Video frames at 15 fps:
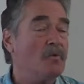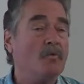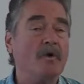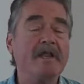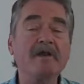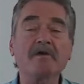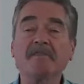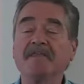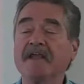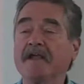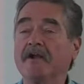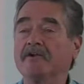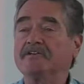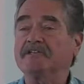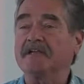We are
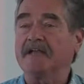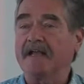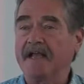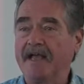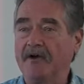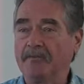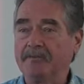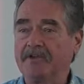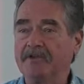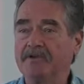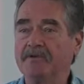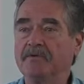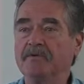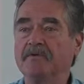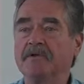there to help
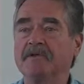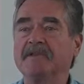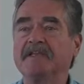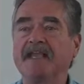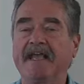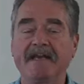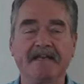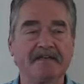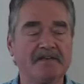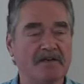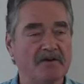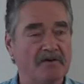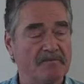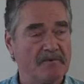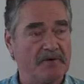you get
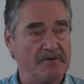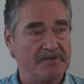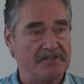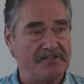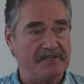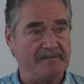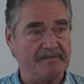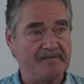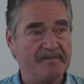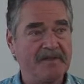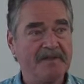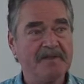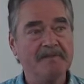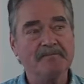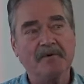into home ownership,
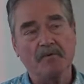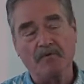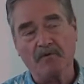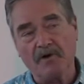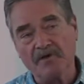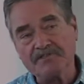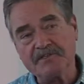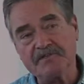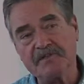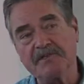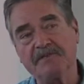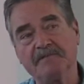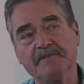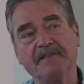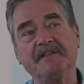but we're also
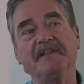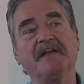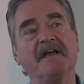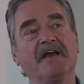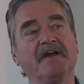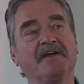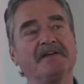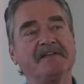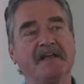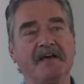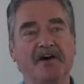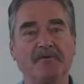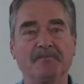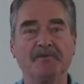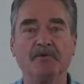going to be there to
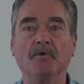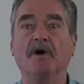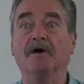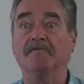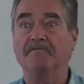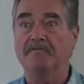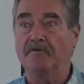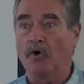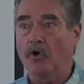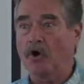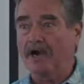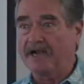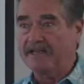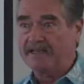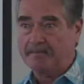help you
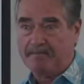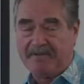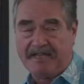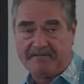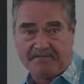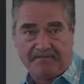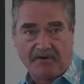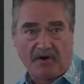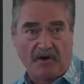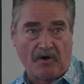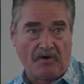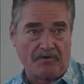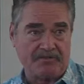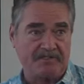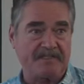avoid the
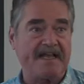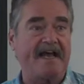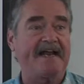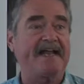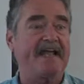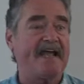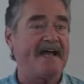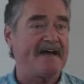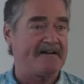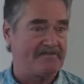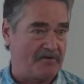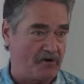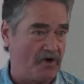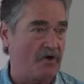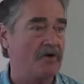pitfalls that
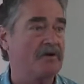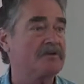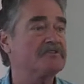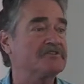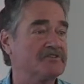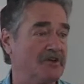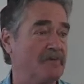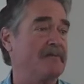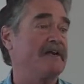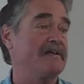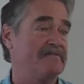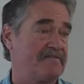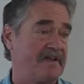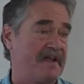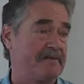have hurt so
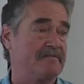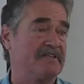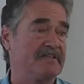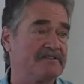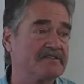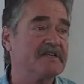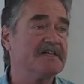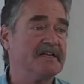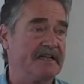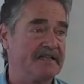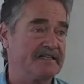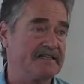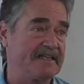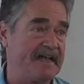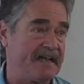many families
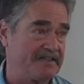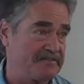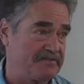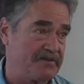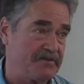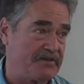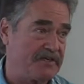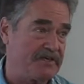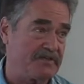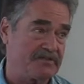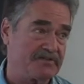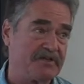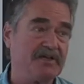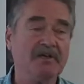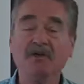in the last few
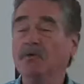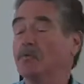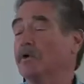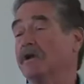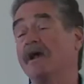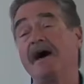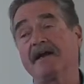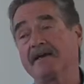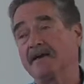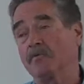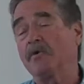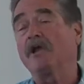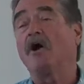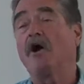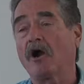years.
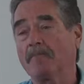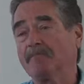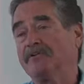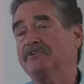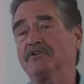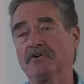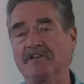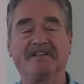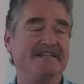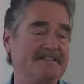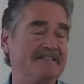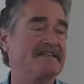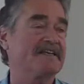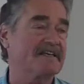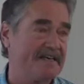We are
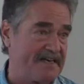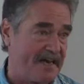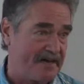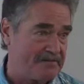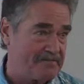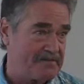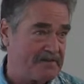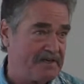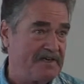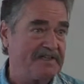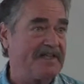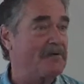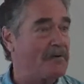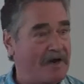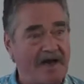paternalistic enough
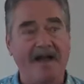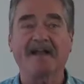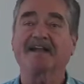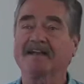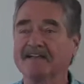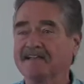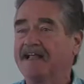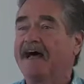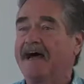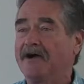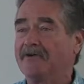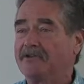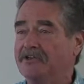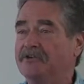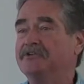that we're not going to
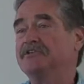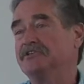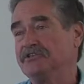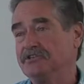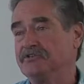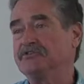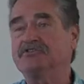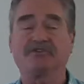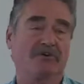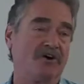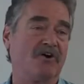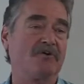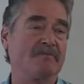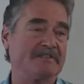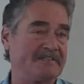allow you to use your
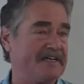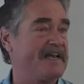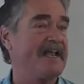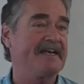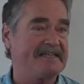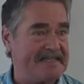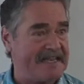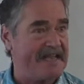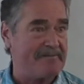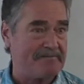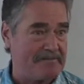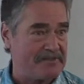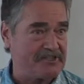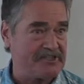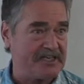home as an
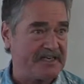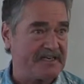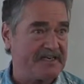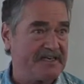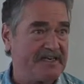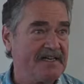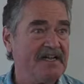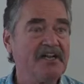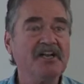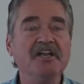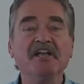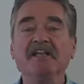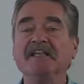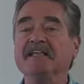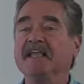ATM machine.
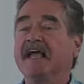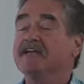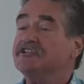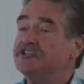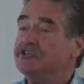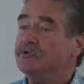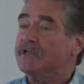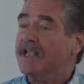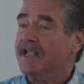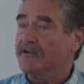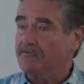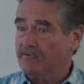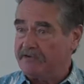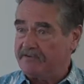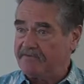Yes, you
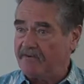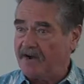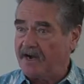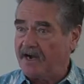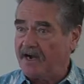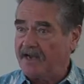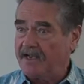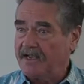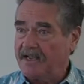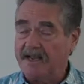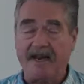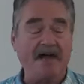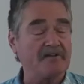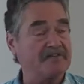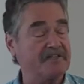can refi,
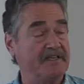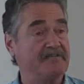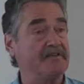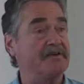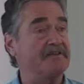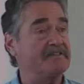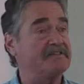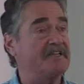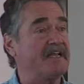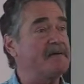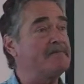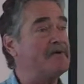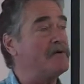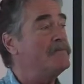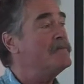and I'll give you an
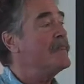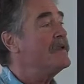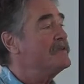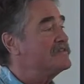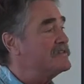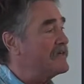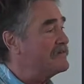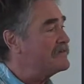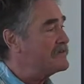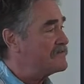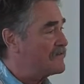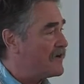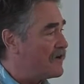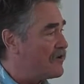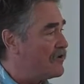example. Several
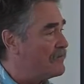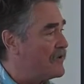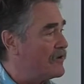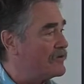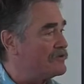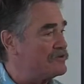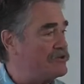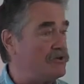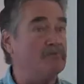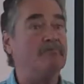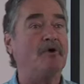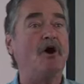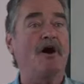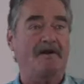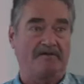of our homeowners who
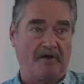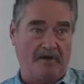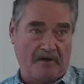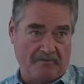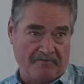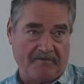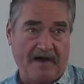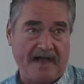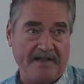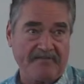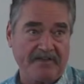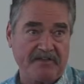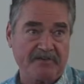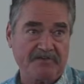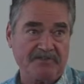bought
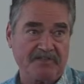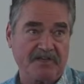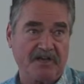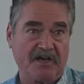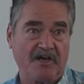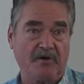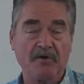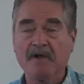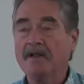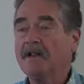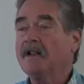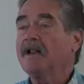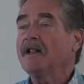5 years ago